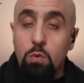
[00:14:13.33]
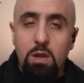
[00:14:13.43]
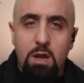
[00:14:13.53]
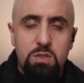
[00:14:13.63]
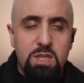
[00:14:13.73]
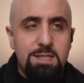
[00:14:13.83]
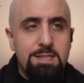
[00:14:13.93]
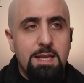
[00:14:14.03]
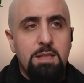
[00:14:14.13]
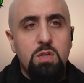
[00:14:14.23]
to a large
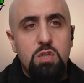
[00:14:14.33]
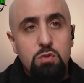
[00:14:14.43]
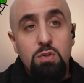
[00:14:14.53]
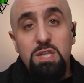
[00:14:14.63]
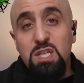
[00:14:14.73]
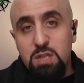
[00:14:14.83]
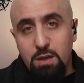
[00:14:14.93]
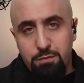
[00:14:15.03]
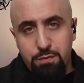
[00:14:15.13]
extent, a strategic